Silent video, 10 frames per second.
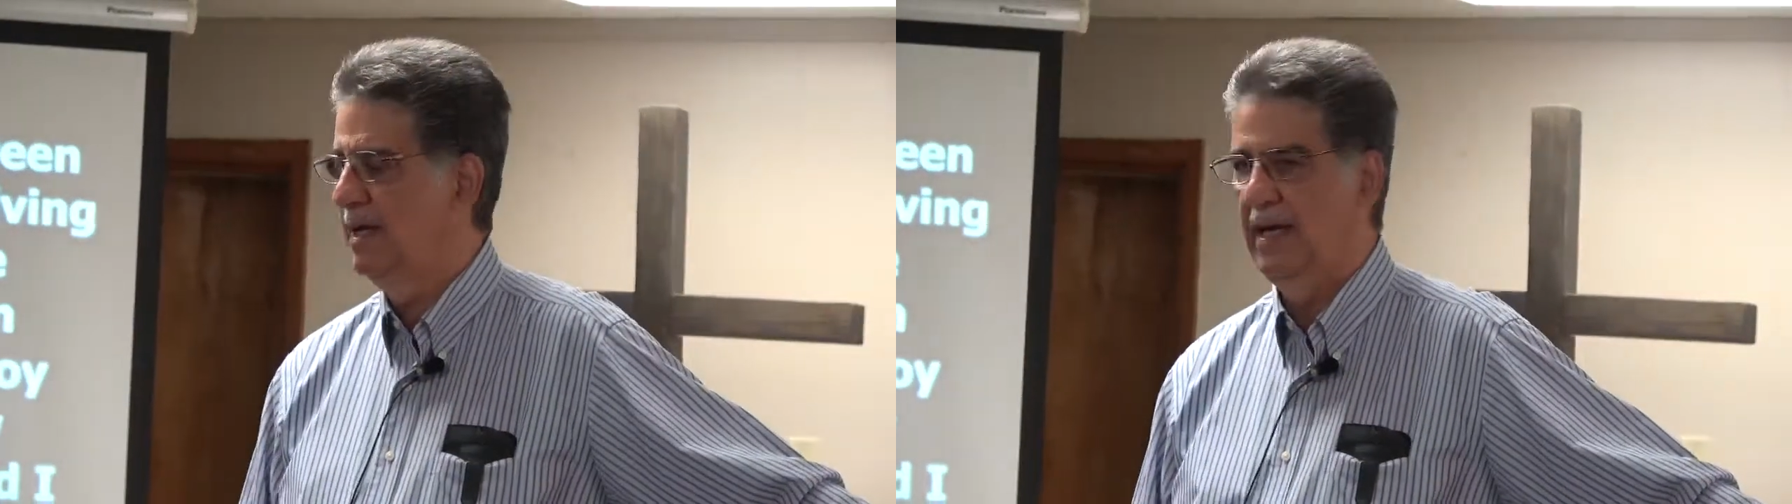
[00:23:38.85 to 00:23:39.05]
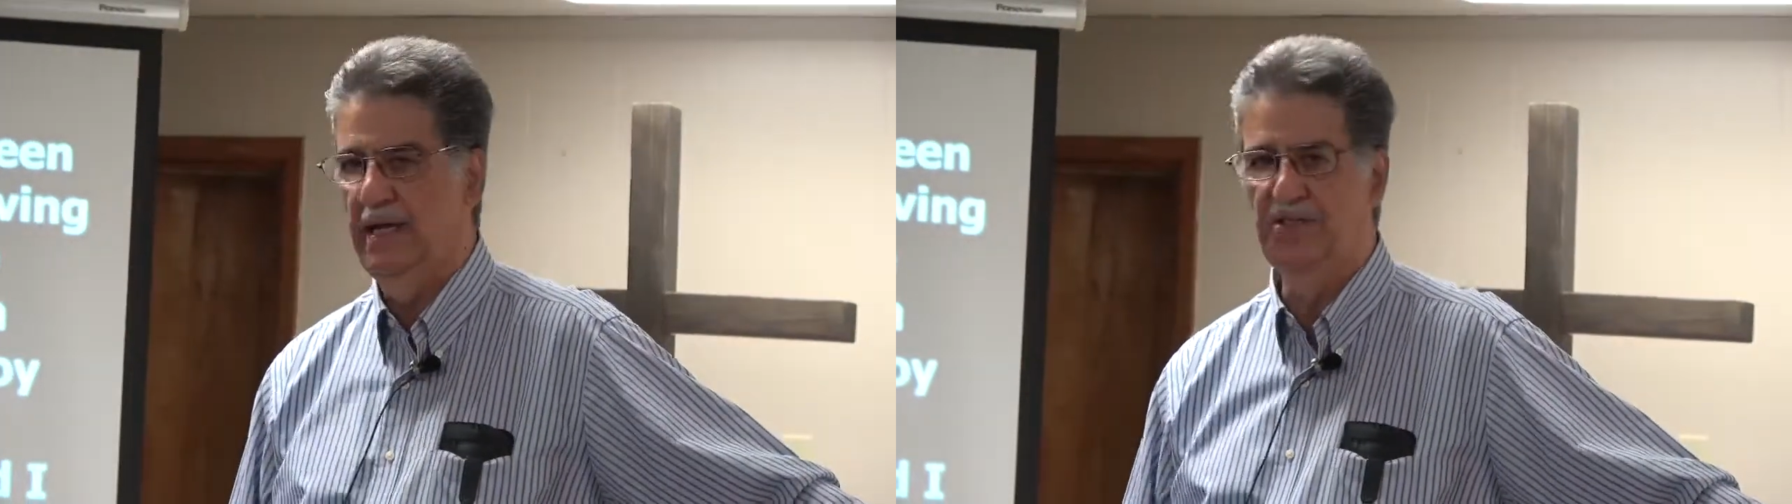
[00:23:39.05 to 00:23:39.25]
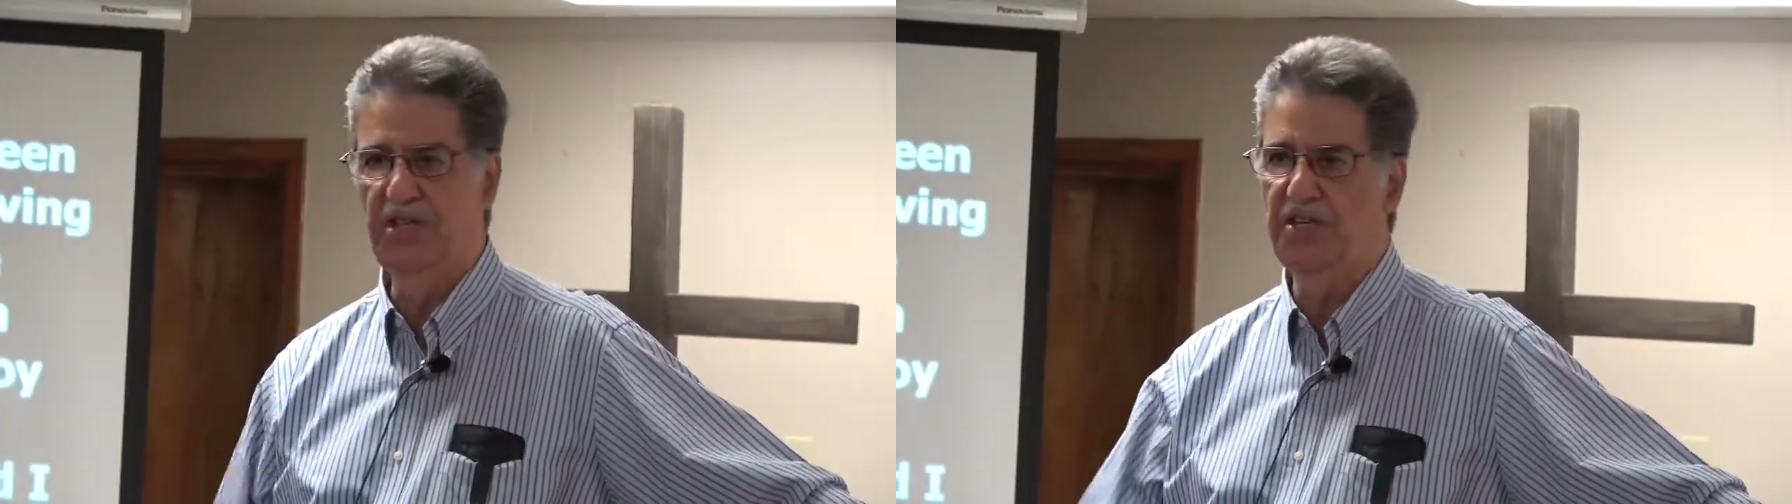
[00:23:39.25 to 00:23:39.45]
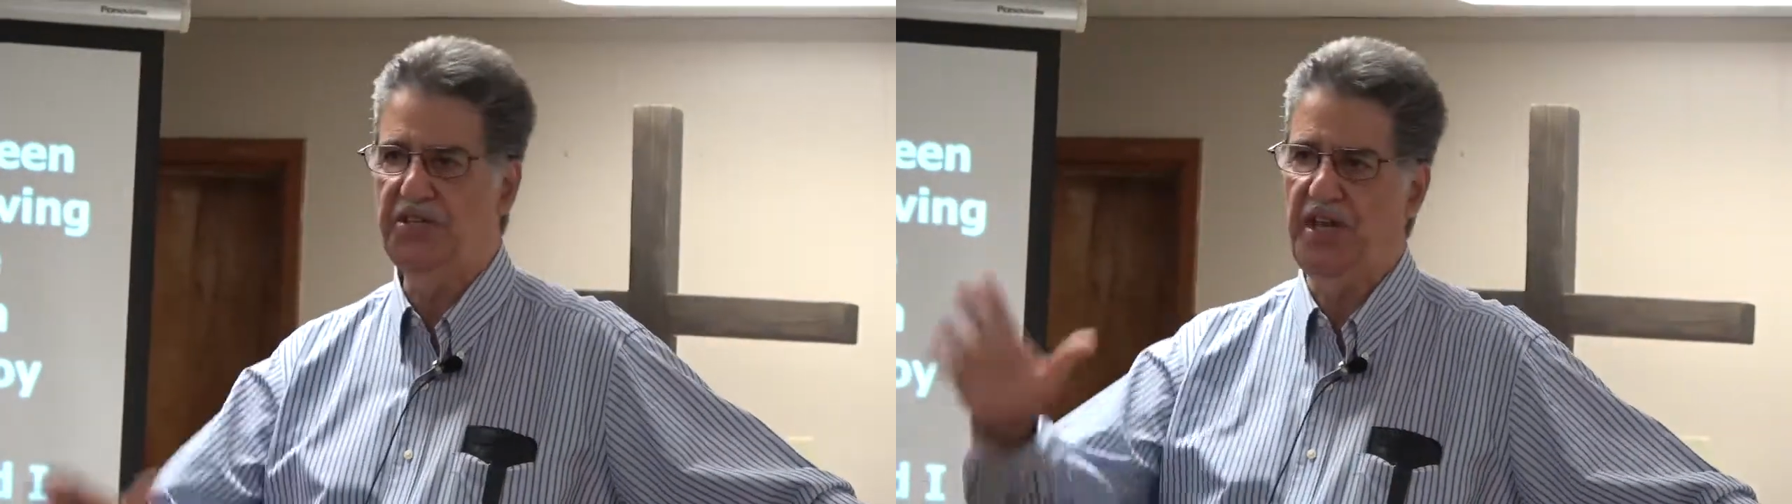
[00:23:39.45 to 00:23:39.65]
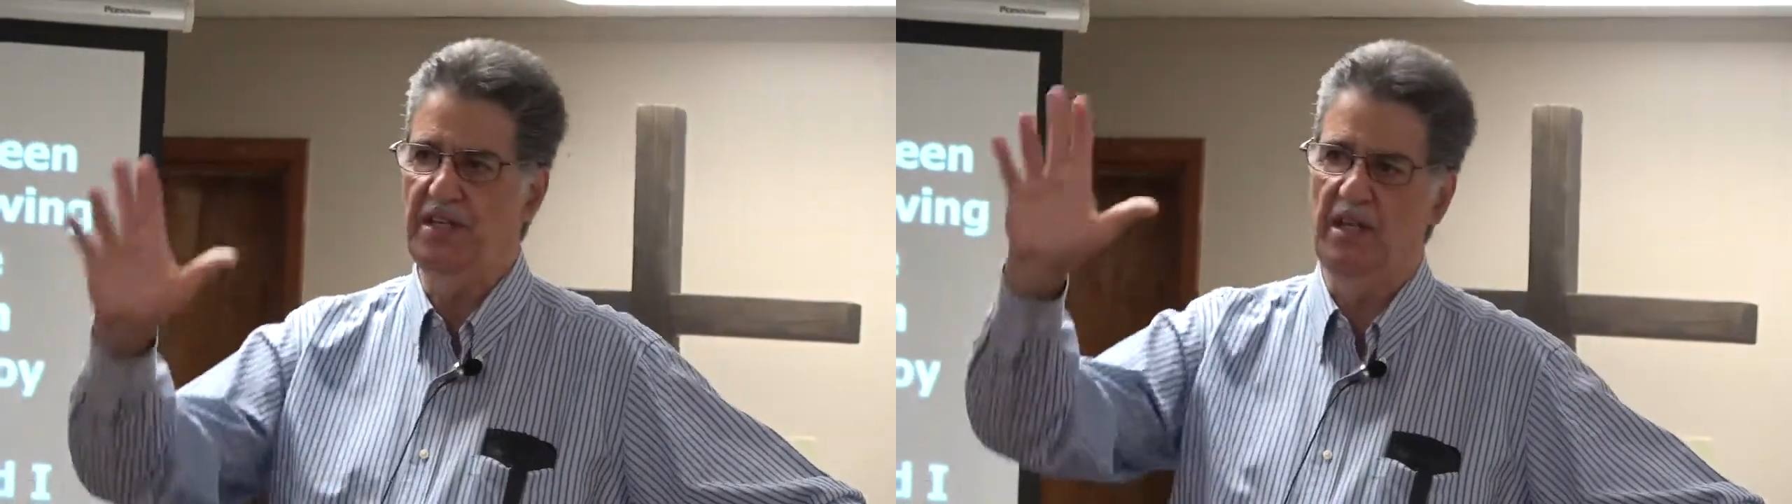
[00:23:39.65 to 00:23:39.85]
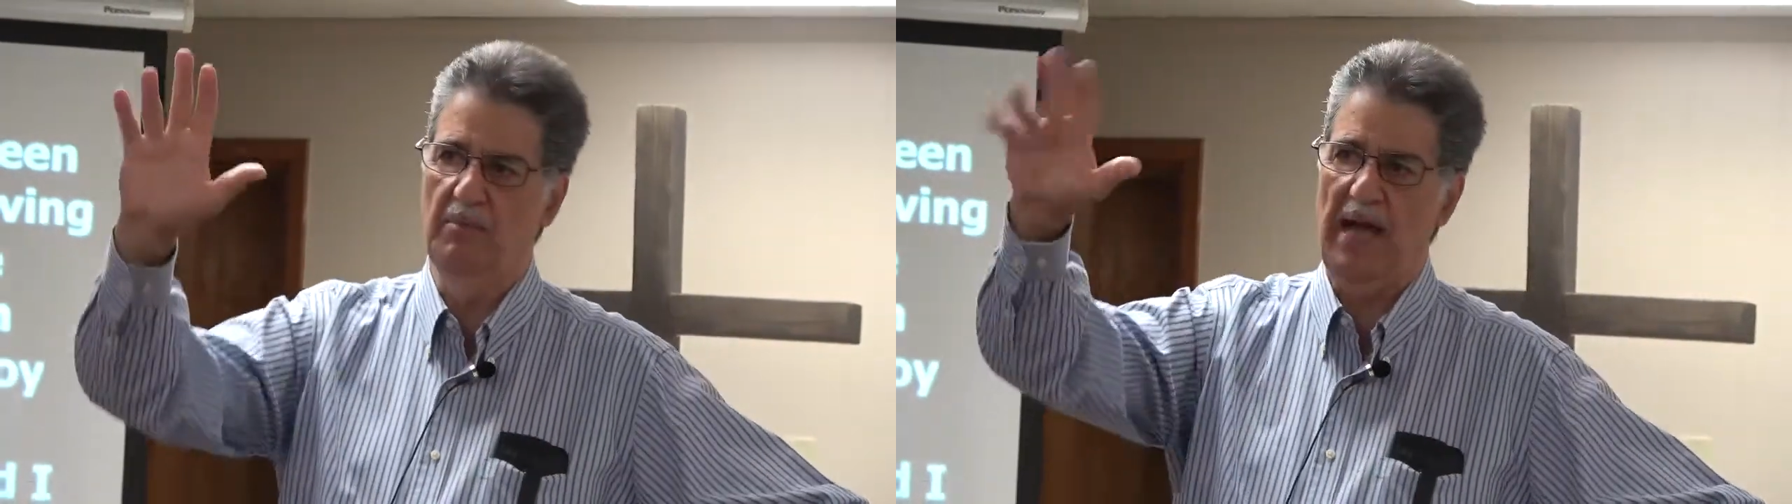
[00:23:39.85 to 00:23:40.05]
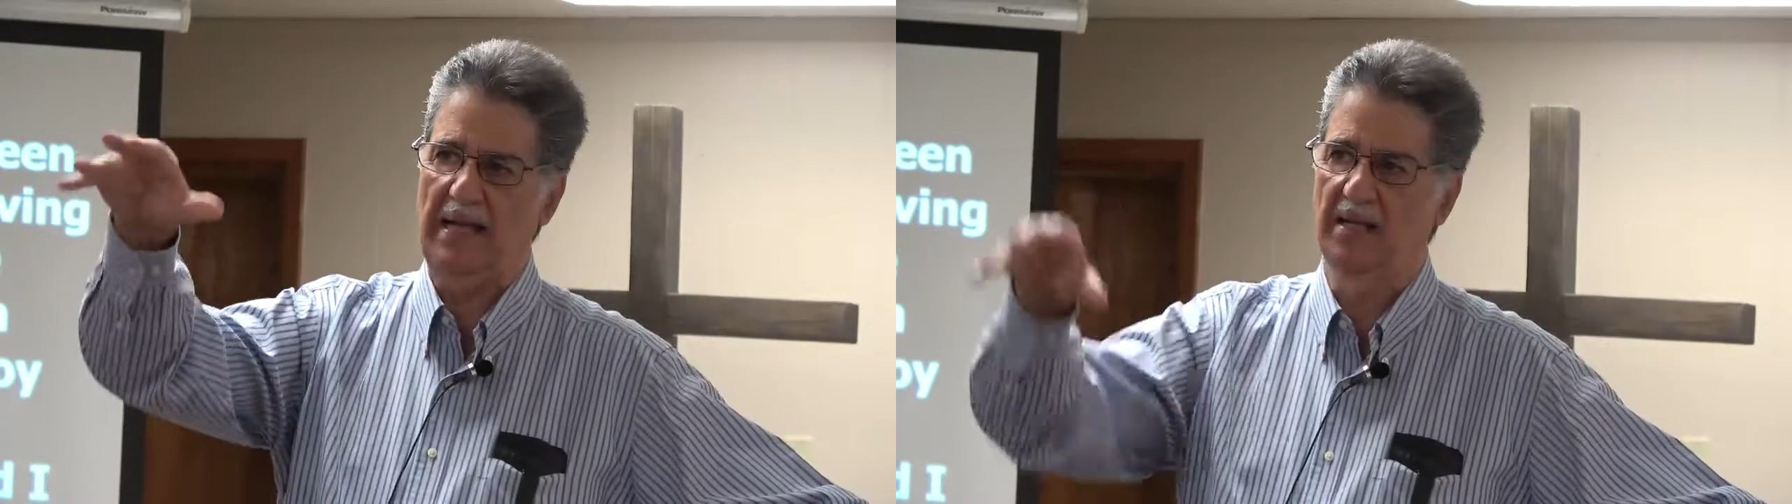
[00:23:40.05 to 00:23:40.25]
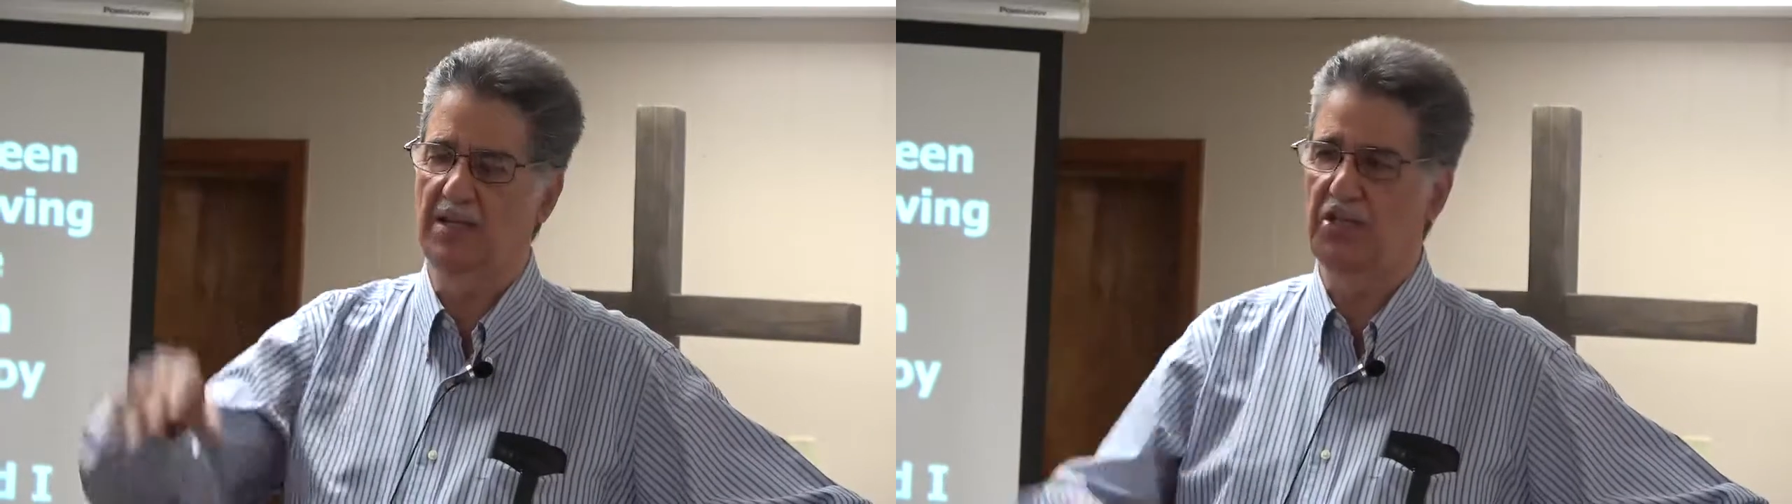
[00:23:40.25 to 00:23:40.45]
And she's sitting in the
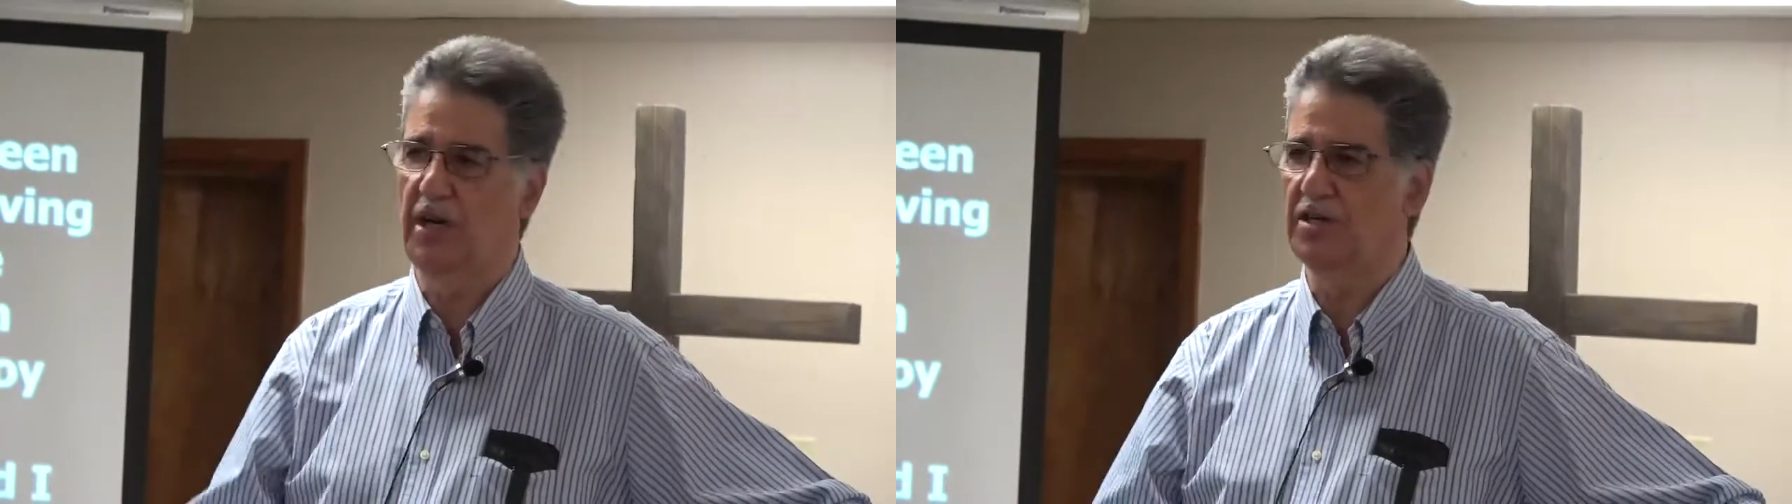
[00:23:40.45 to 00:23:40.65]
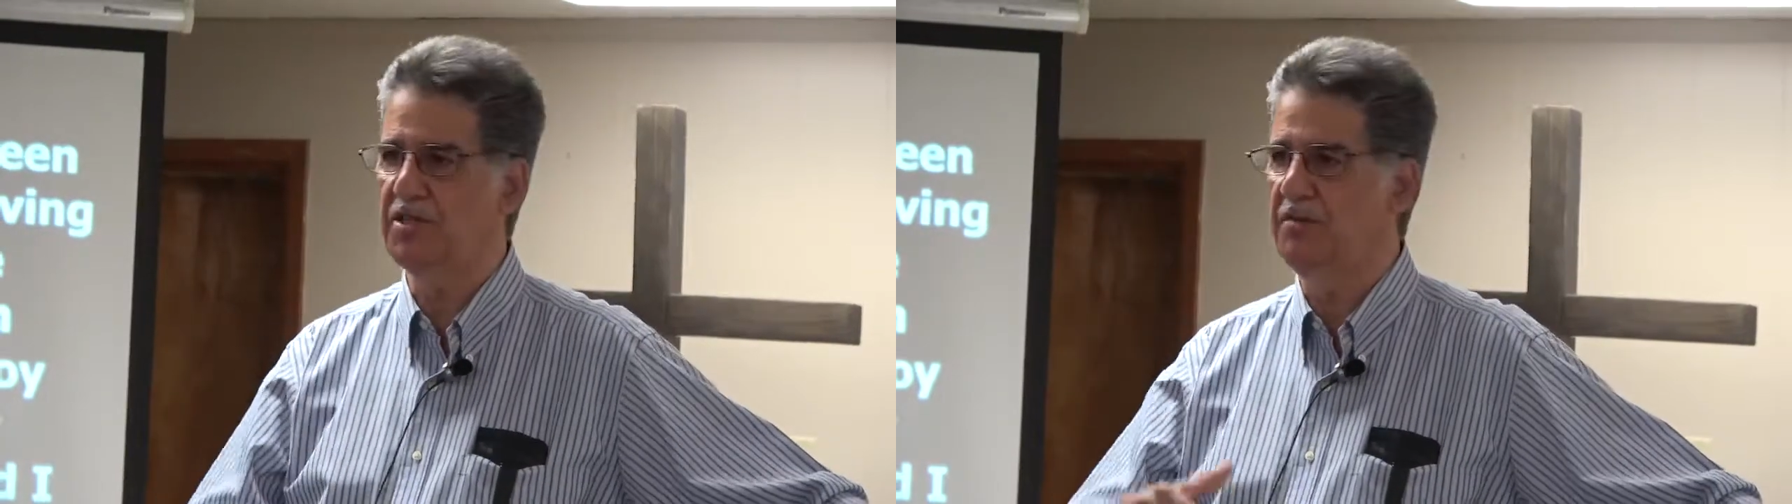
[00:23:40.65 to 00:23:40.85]
back of the church,